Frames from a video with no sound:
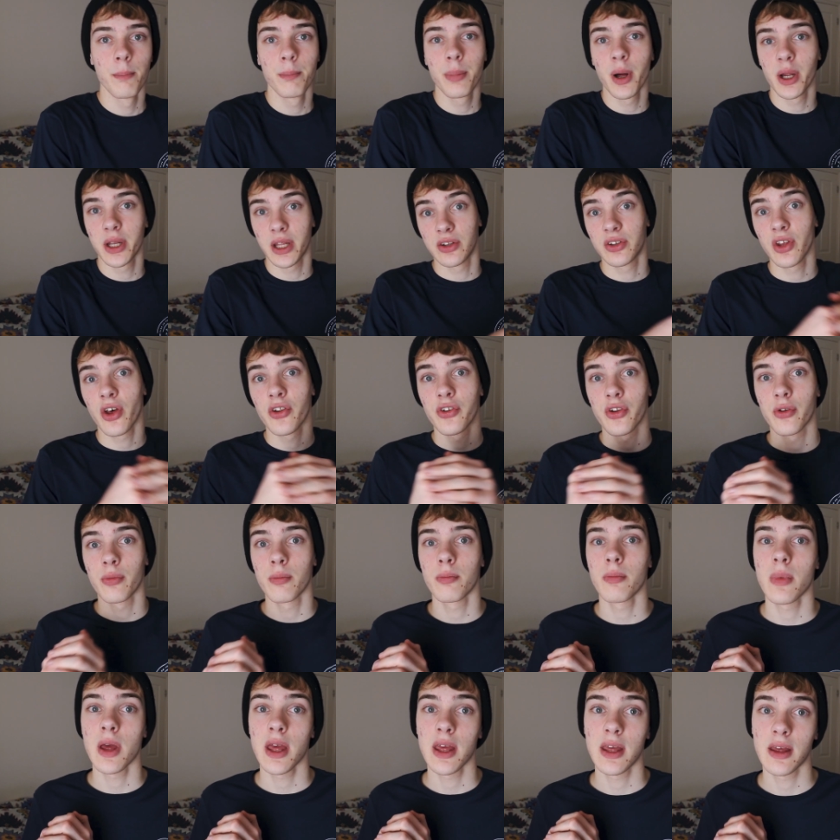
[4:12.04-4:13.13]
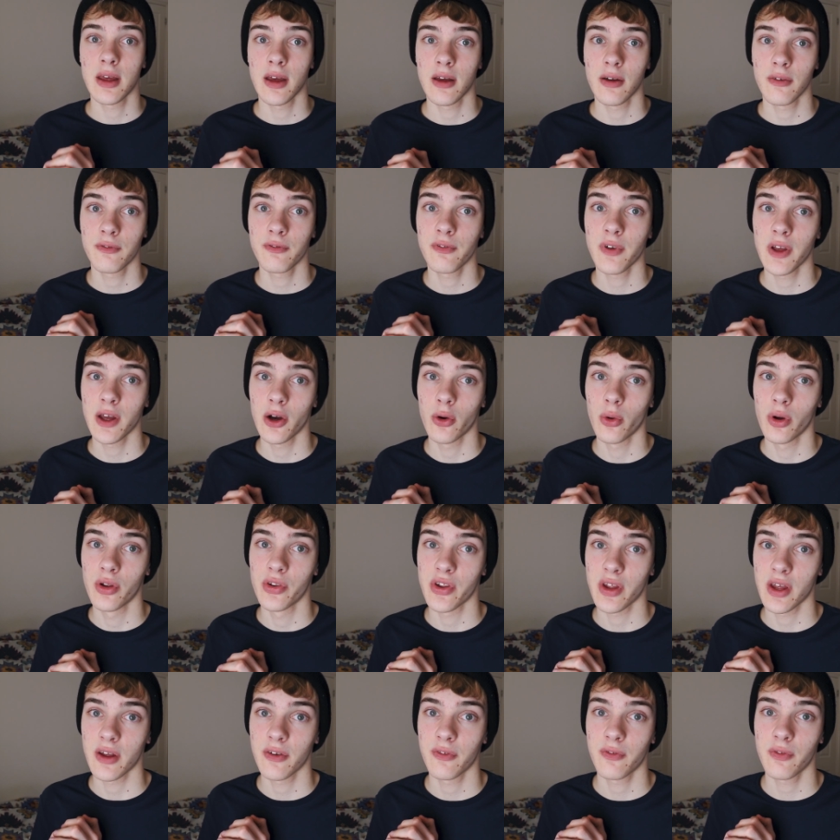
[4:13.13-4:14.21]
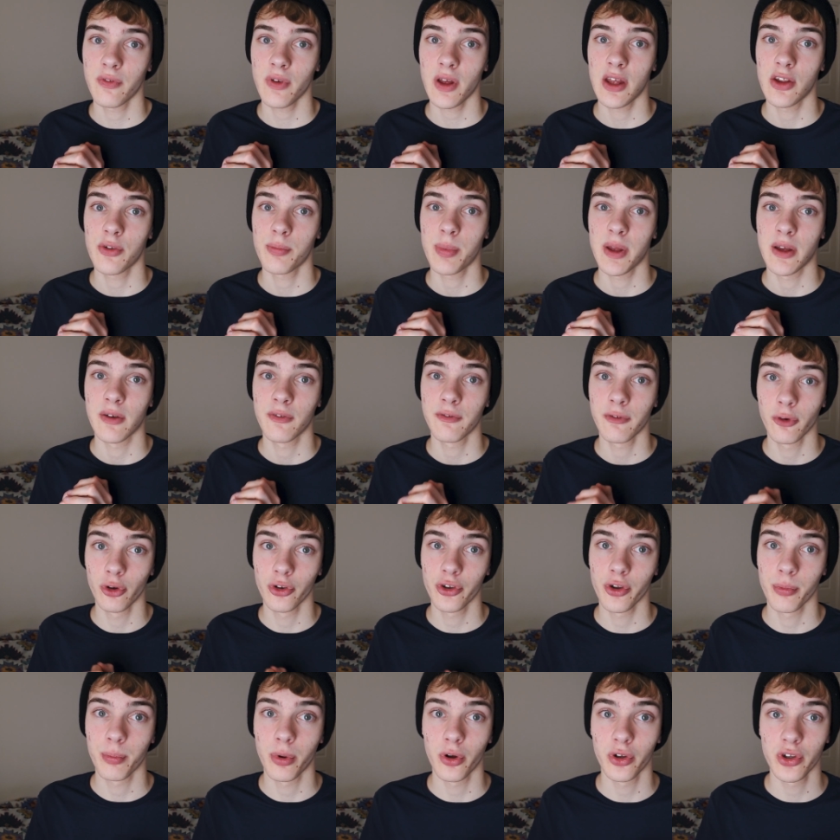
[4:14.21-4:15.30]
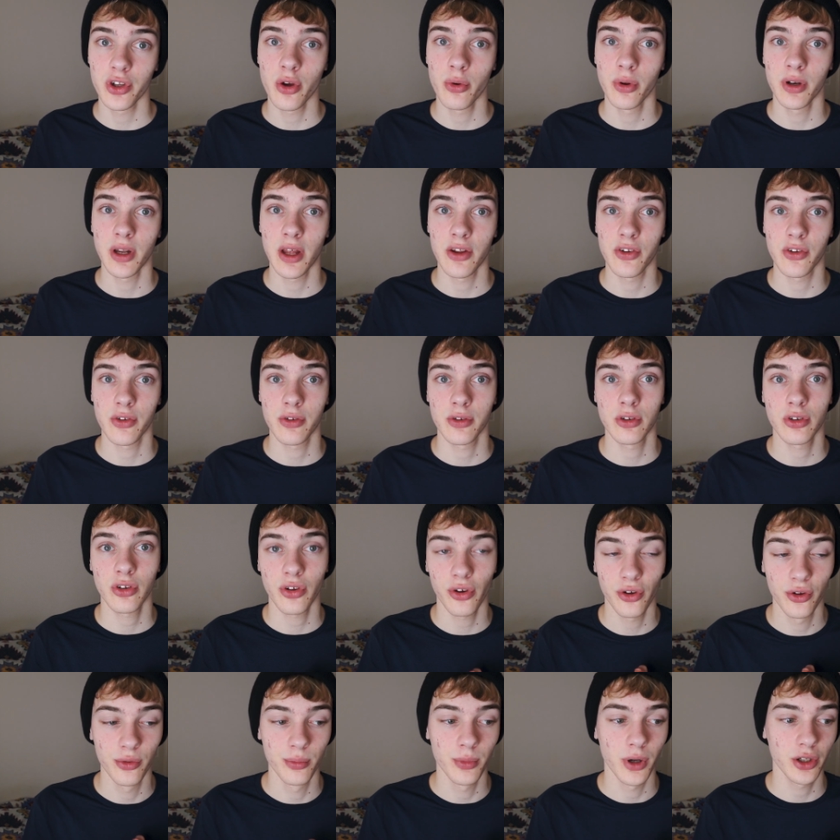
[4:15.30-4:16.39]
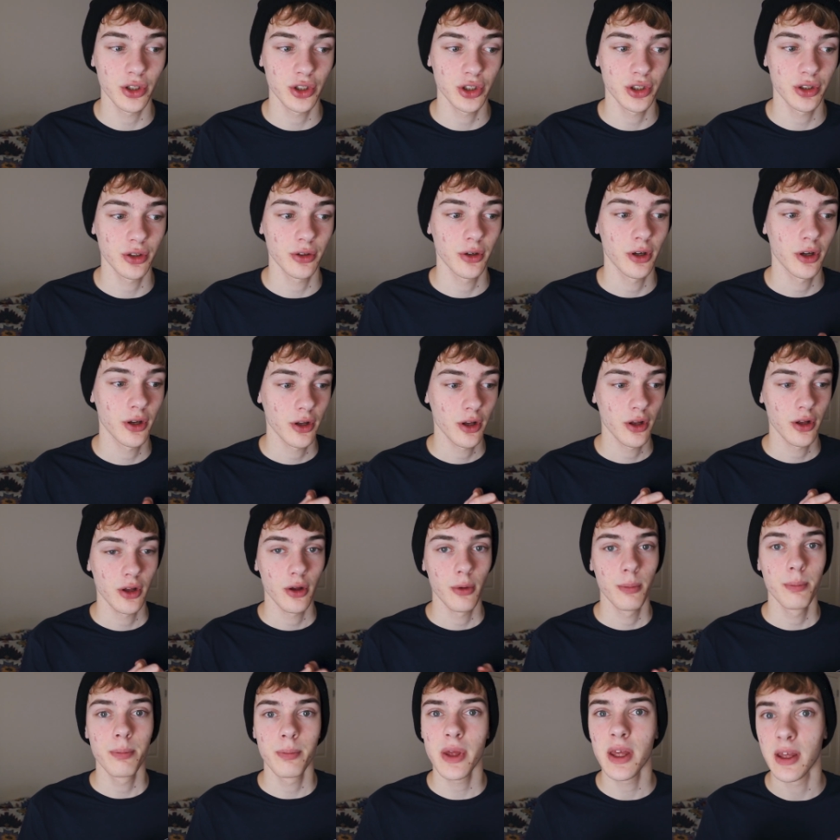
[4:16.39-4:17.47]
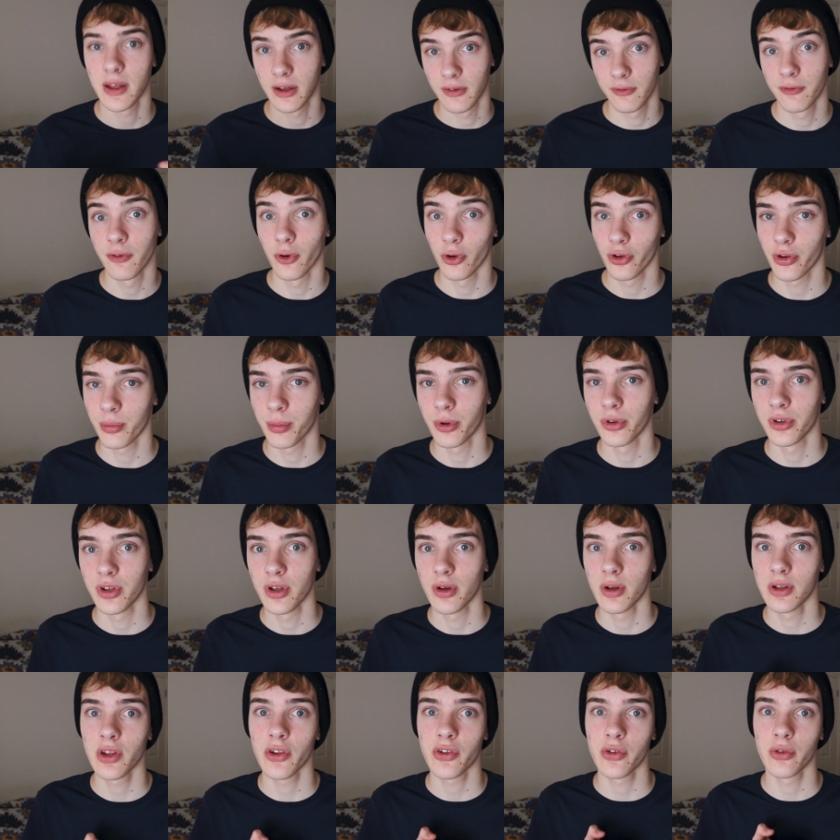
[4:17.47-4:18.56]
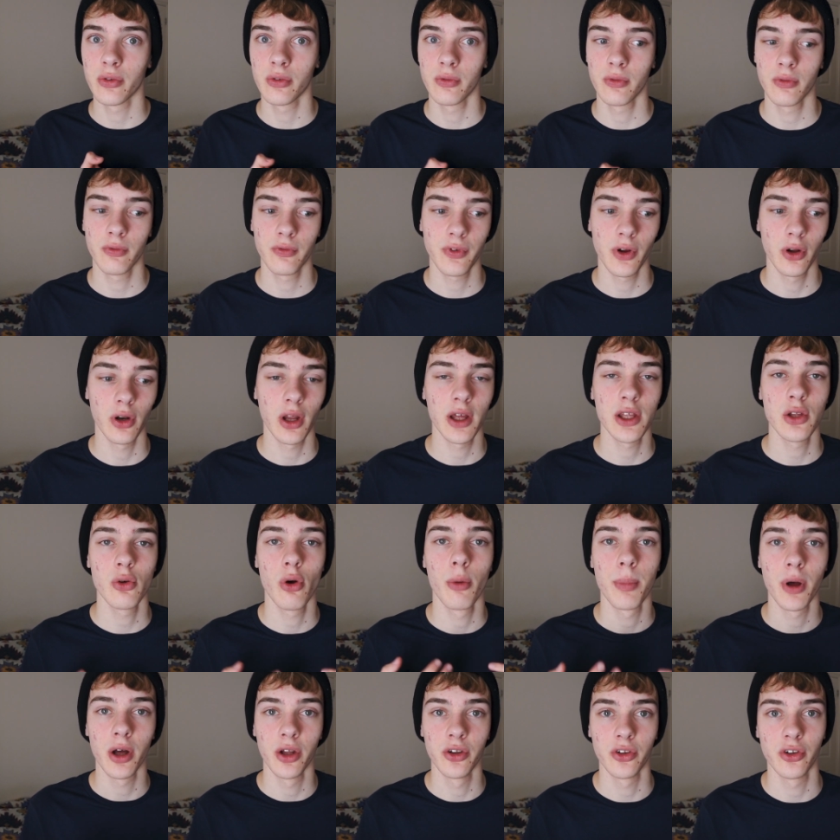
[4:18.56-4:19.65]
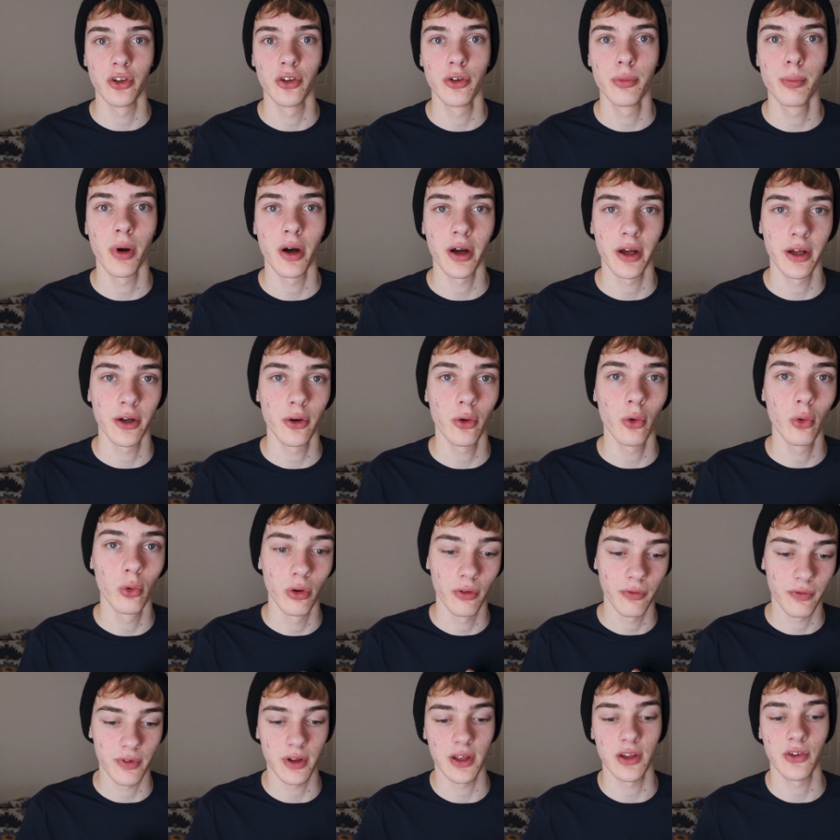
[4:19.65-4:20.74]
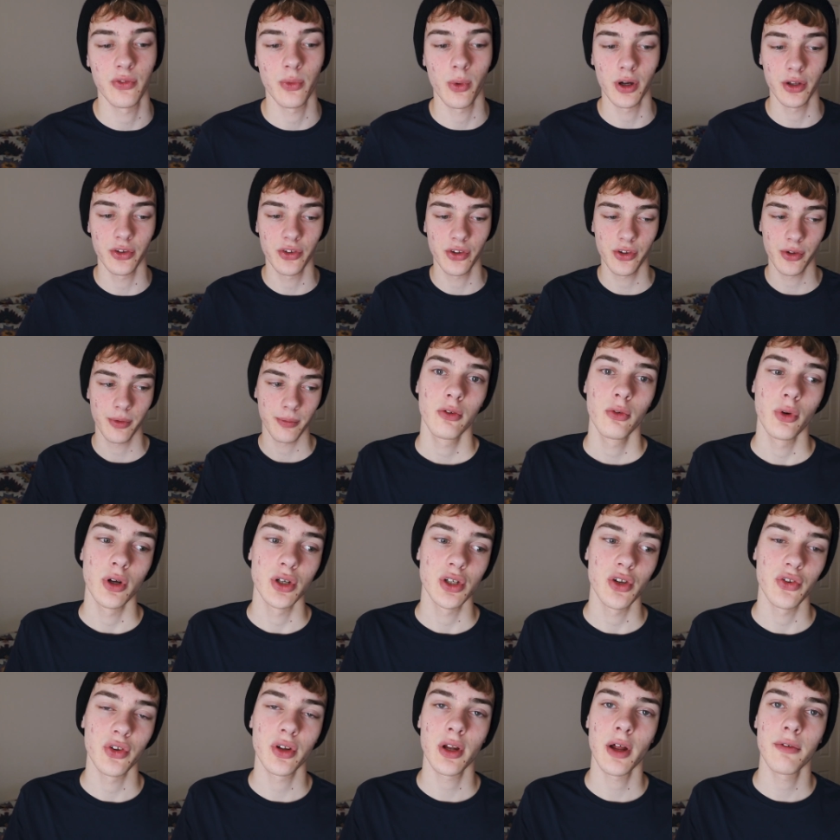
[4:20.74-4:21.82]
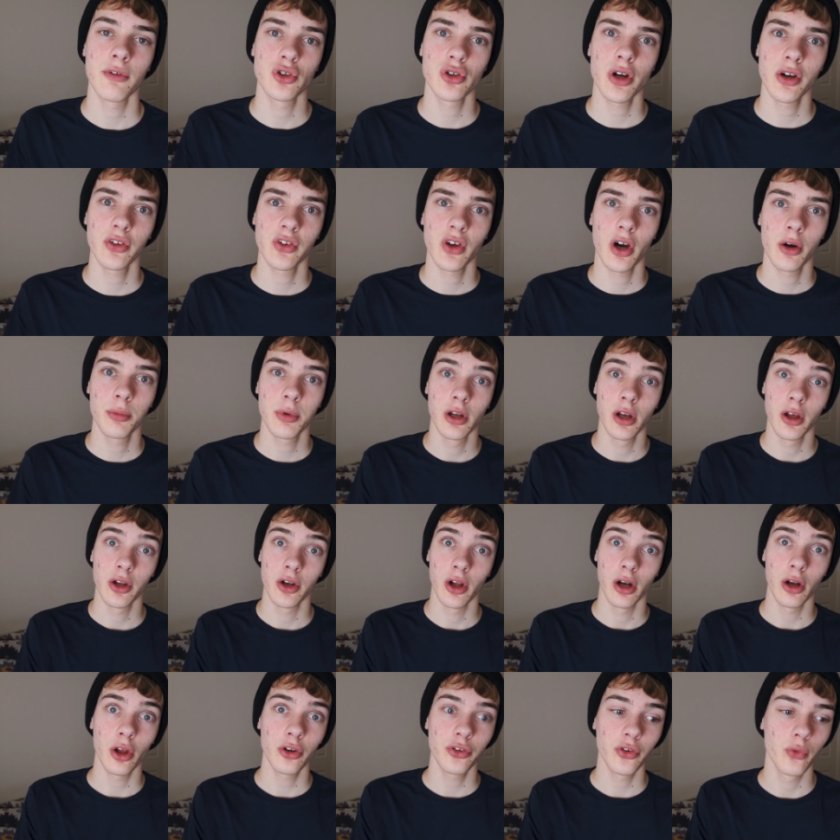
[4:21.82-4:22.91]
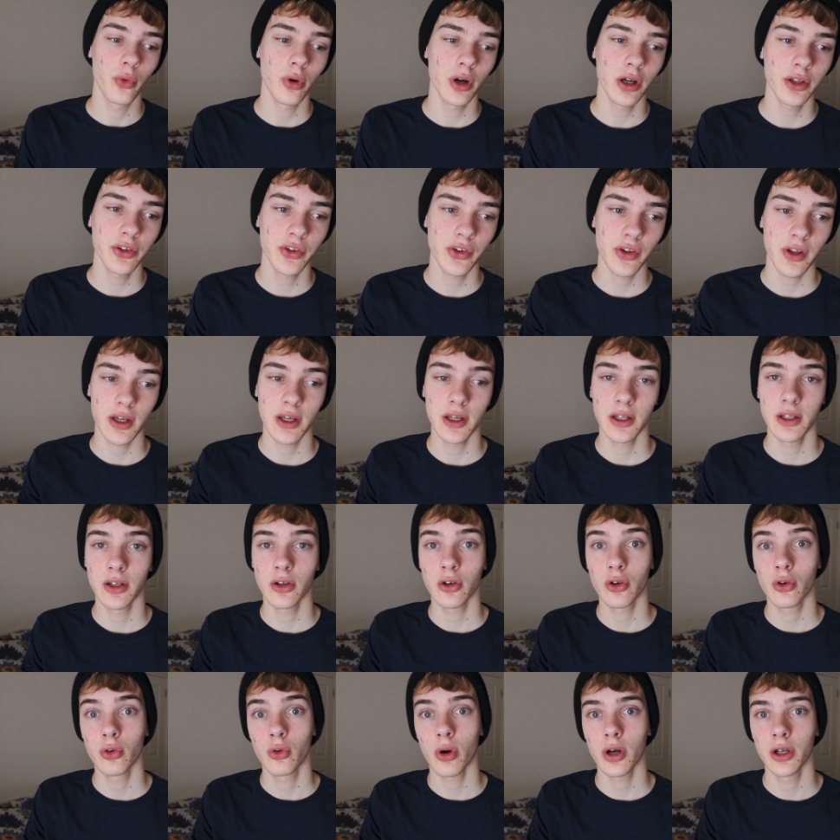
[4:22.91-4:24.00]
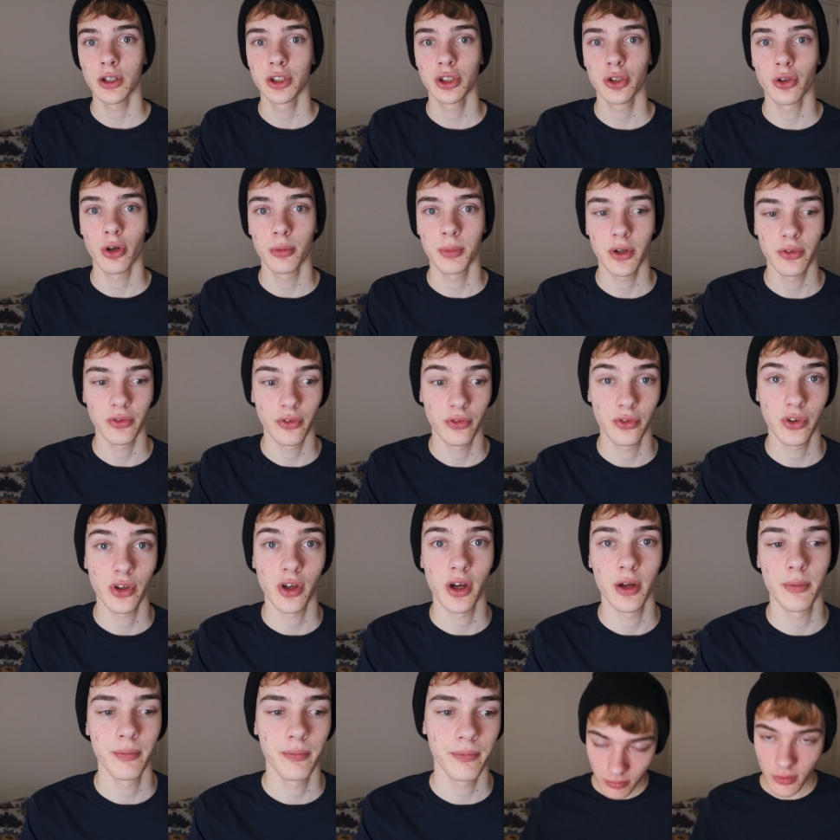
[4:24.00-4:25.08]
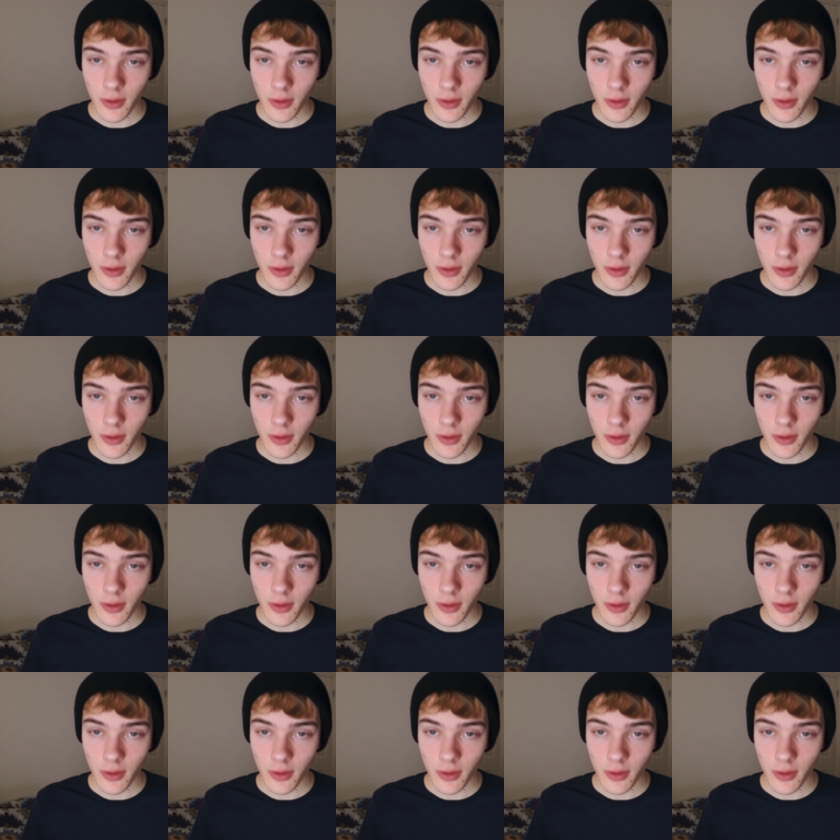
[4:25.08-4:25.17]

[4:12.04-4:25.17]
but it doesn't make it feel as if it's being forced upon you and there's too much being forced upon you. It doesn't feel like you are burdened by all of these words, which is a clever trick to help you learn a lot of words in quite a short amount of time.